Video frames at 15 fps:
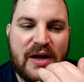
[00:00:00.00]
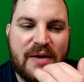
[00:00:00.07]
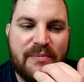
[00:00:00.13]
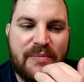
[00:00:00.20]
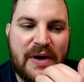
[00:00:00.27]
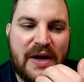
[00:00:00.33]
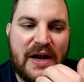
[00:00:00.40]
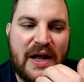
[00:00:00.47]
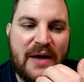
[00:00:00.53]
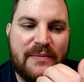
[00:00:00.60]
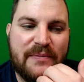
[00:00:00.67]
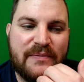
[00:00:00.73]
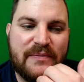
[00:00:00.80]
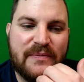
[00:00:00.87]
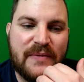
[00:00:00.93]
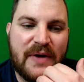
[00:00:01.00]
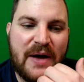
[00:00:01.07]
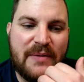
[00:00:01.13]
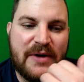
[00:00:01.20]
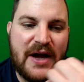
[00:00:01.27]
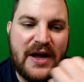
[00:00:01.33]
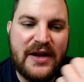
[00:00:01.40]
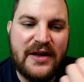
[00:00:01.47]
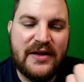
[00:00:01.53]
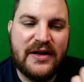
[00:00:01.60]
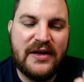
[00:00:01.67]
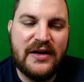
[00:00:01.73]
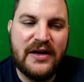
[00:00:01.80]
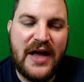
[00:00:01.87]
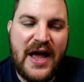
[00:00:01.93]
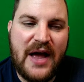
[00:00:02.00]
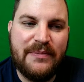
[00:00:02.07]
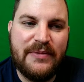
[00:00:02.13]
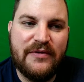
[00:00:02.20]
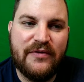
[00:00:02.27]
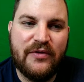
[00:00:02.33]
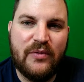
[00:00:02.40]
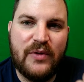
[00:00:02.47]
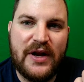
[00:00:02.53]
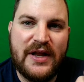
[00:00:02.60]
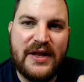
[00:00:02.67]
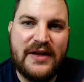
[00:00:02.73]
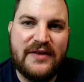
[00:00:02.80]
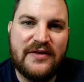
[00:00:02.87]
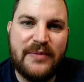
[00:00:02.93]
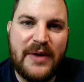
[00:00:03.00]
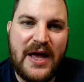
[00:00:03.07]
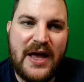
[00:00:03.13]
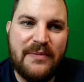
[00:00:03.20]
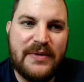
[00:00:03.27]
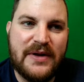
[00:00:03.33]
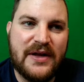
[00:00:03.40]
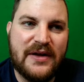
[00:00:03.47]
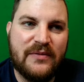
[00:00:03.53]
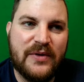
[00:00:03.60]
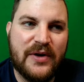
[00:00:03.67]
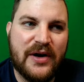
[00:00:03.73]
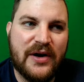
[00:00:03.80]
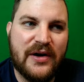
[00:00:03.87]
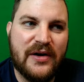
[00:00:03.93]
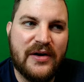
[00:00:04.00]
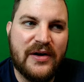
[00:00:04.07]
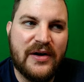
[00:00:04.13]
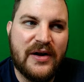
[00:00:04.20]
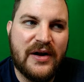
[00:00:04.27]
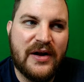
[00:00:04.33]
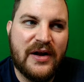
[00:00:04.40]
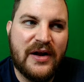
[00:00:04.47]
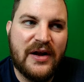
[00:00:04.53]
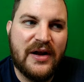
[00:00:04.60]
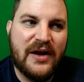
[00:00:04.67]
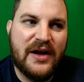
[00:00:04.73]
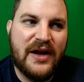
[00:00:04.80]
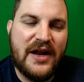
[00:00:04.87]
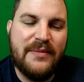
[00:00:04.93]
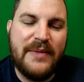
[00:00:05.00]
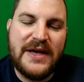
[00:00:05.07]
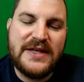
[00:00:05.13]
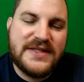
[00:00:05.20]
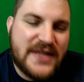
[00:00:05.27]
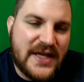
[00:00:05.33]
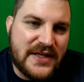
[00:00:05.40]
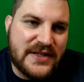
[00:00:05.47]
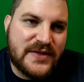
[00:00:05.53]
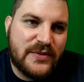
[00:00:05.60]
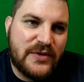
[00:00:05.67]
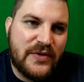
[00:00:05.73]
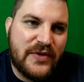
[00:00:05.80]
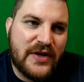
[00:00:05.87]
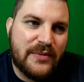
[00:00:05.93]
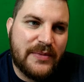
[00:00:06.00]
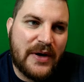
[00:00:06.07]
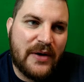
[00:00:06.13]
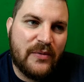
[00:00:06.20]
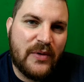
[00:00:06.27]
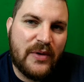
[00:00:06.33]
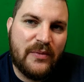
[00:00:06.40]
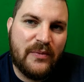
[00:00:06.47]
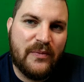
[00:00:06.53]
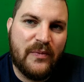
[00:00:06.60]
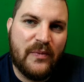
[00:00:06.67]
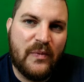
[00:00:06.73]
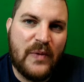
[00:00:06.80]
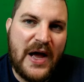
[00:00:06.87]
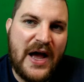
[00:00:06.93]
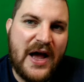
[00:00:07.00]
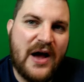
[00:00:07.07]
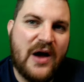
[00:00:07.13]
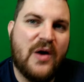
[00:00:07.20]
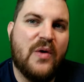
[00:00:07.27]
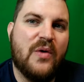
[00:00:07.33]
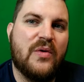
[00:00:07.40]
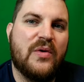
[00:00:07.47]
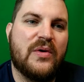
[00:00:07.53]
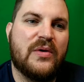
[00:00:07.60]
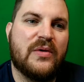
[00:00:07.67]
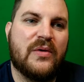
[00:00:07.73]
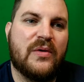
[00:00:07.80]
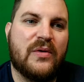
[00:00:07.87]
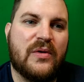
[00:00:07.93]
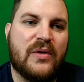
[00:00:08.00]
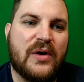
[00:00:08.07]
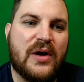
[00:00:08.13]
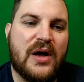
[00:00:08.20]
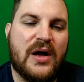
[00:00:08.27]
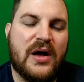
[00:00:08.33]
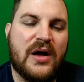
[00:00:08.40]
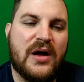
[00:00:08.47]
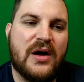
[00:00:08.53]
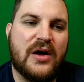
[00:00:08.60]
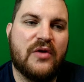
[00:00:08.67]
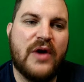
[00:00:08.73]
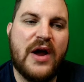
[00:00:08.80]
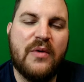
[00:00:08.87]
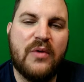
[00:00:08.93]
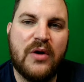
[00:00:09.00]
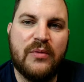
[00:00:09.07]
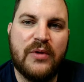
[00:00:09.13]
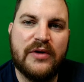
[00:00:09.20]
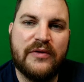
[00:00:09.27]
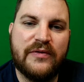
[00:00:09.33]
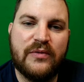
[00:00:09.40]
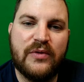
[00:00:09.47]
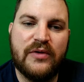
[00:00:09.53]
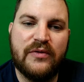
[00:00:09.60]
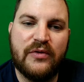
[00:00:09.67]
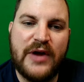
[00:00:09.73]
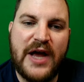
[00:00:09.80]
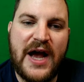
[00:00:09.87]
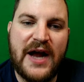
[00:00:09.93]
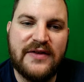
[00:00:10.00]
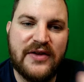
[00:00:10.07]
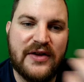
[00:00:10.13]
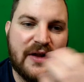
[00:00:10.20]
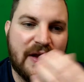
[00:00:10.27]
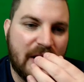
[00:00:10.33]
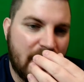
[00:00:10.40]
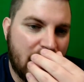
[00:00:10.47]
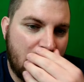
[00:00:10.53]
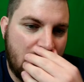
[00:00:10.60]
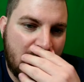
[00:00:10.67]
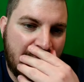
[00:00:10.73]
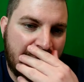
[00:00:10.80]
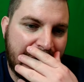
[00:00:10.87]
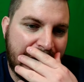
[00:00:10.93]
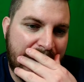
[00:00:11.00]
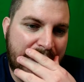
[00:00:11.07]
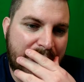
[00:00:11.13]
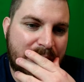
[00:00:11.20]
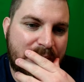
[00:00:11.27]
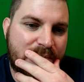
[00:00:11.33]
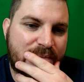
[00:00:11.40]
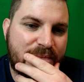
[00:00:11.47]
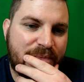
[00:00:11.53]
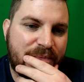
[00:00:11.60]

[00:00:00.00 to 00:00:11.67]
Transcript: but I'm kind of happy for what ends up happening, and it makes sense when you think about how Grey Worm would have reacted, and